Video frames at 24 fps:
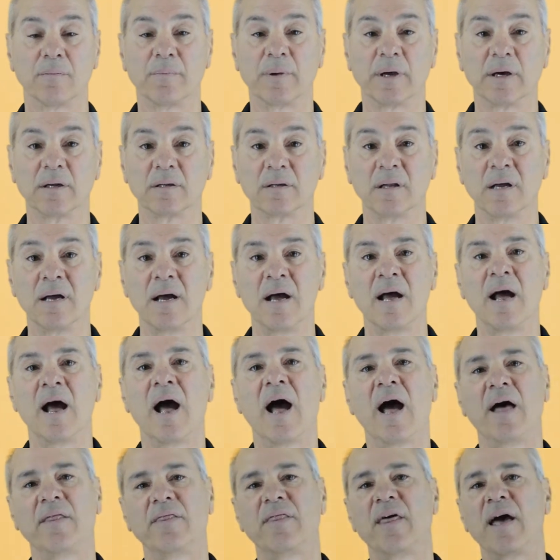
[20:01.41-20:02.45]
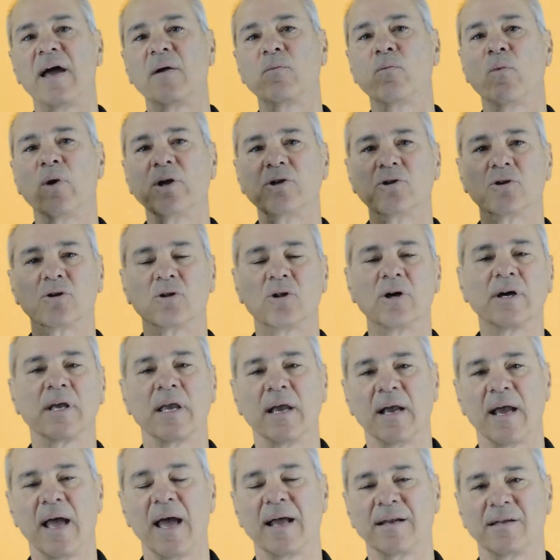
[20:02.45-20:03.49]
of the bill. And then when you're
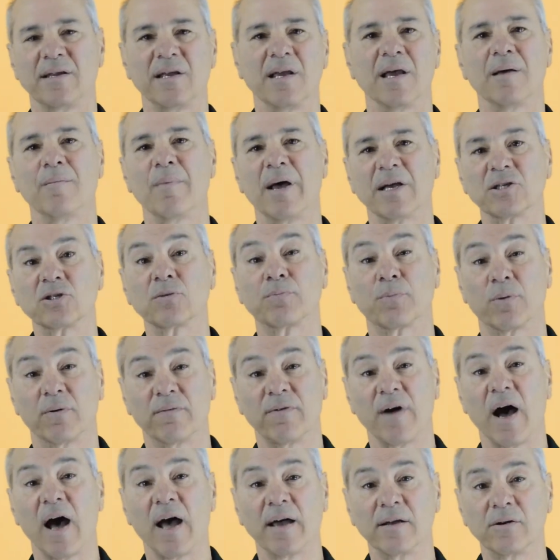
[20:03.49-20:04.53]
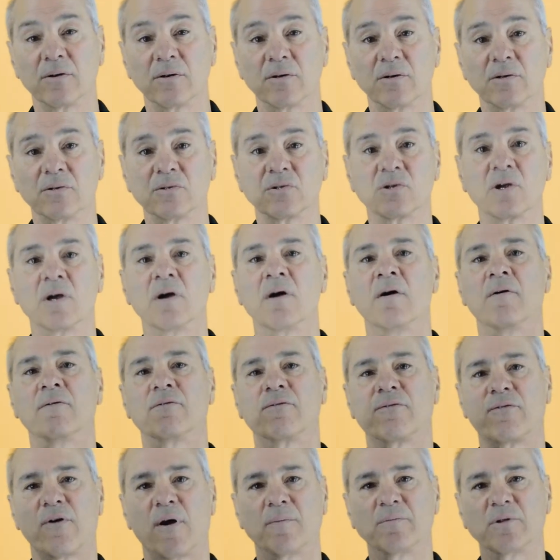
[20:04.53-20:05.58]
looking at DMS providers
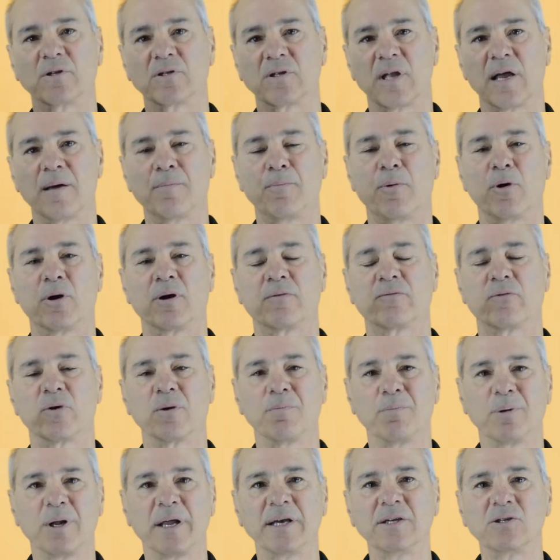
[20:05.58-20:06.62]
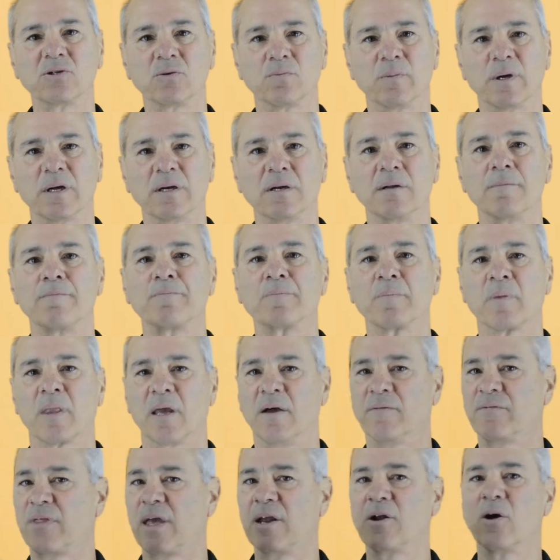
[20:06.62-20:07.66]
from the standpoint of replacement,
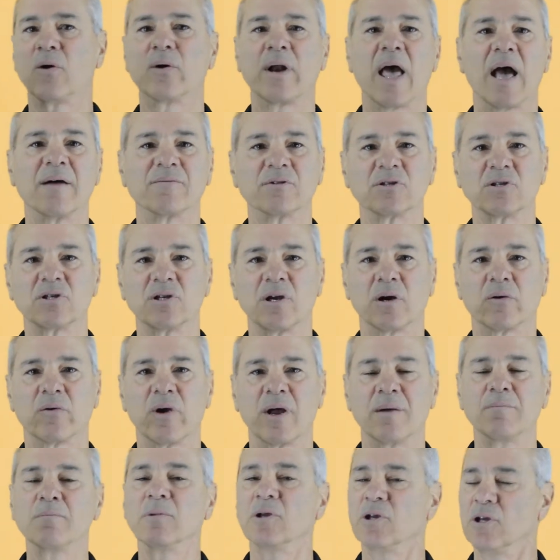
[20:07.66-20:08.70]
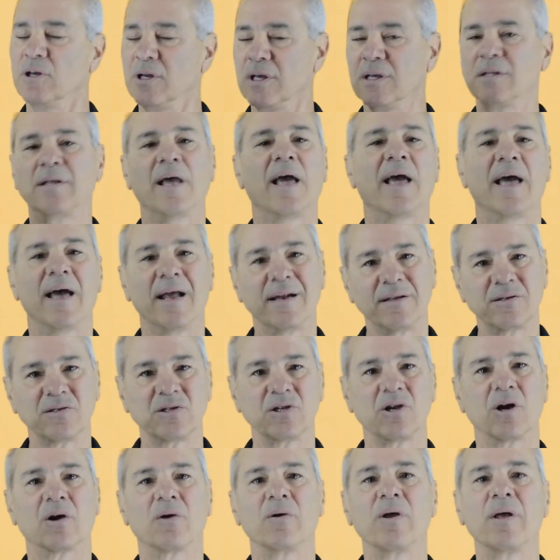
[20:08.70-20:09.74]
if they don't have a CRM, you need to add
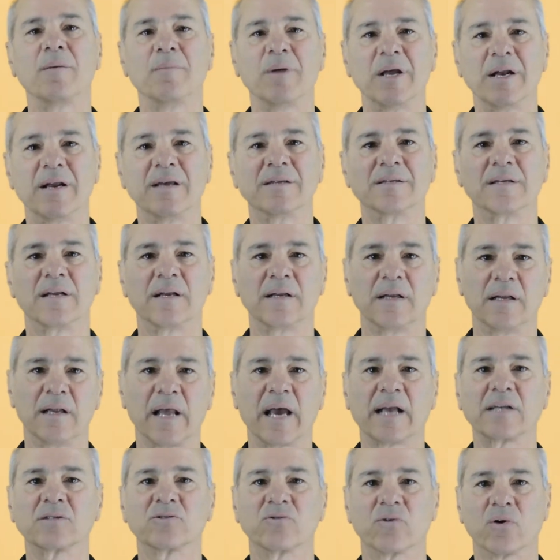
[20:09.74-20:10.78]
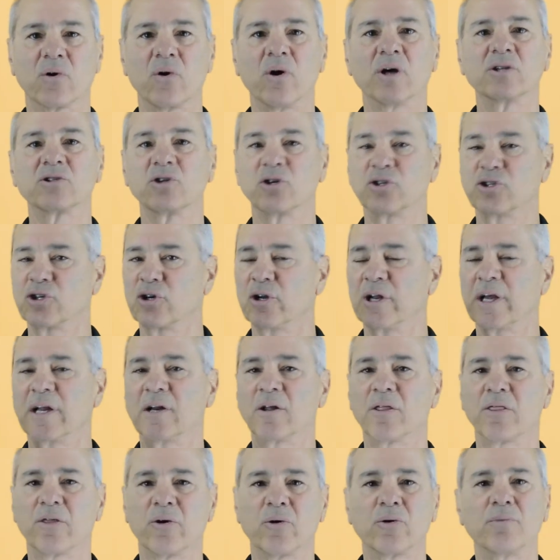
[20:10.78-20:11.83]
CRM in as an extra cost because you're going to
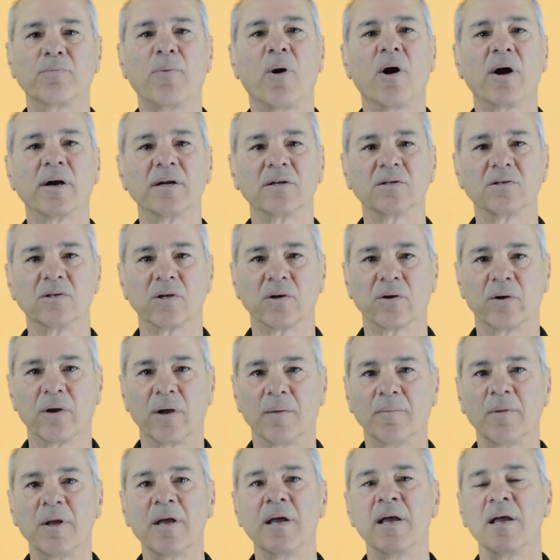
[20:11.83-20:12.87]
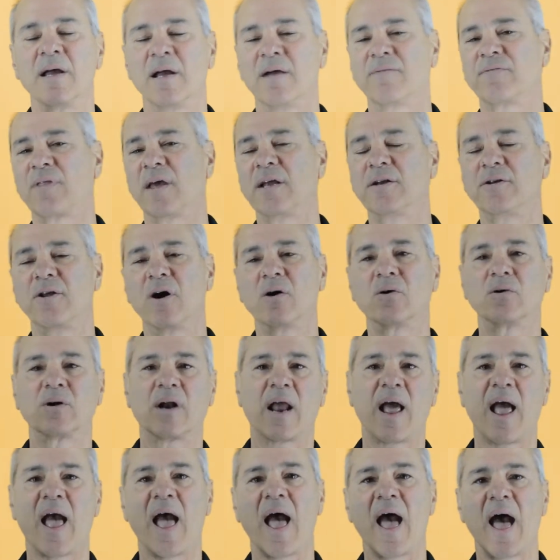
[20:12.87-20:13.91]
get a third-party CRM. If they
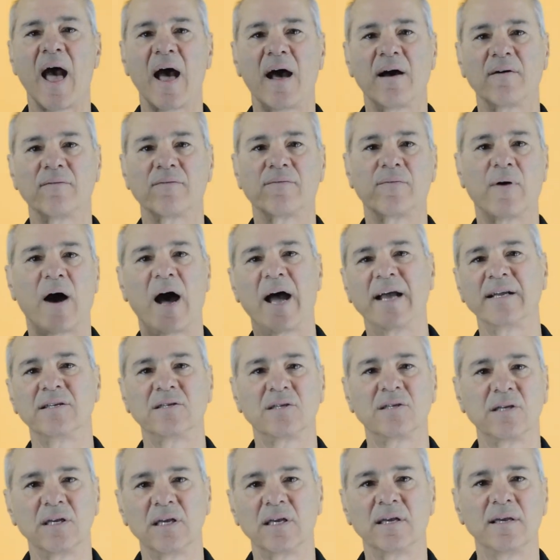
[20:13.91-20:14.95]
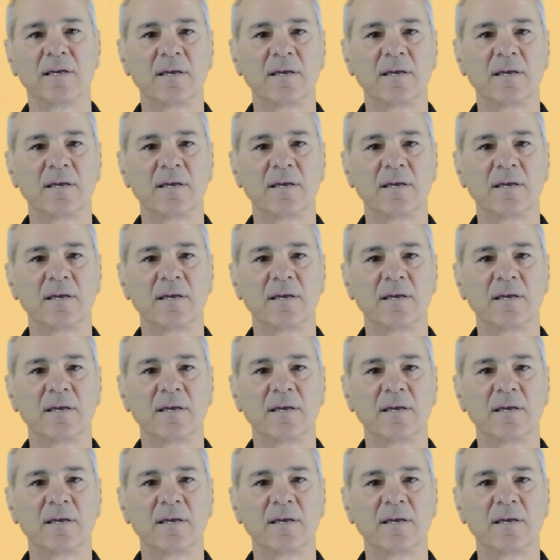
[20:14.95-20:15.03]
don't have IT